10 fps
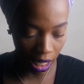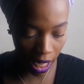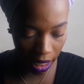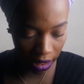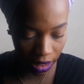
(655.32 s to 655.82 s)

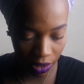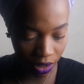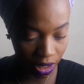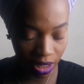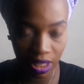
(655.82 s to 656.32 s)
And
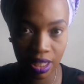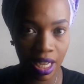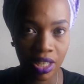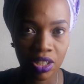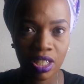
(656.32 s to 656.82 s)

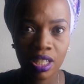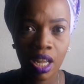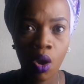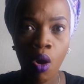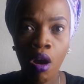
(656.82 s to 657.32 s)
she's
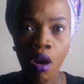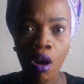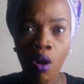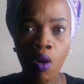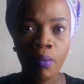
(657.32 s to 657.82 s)
like,
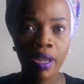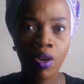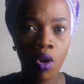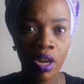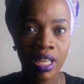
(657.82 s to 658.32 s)
oh my
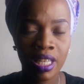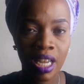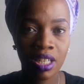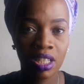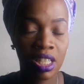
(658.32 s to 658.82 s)
God, his
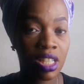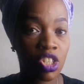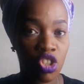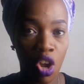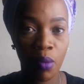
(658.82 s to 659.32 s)
heart
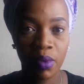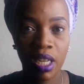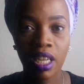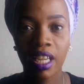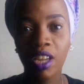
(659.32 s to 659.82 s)
just dropped.
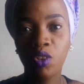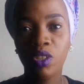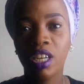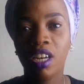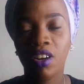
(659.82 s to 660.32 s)
Can you
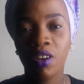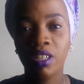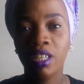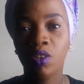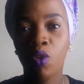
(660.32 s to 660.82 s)
turn around
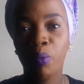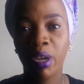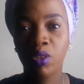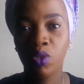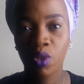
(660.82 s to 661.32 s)
and go
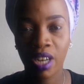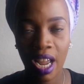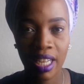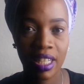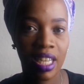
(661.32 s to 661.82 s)
back to your right?